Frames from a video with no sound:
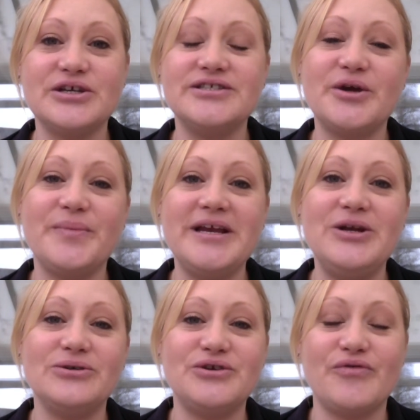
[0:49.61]
because there'll
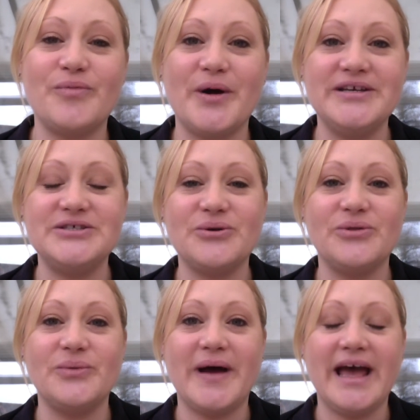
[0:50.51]
be lots of reminders
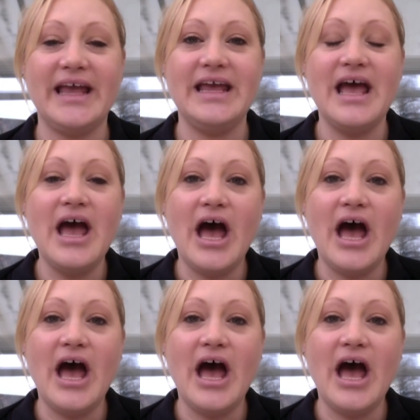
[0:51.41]
on the way.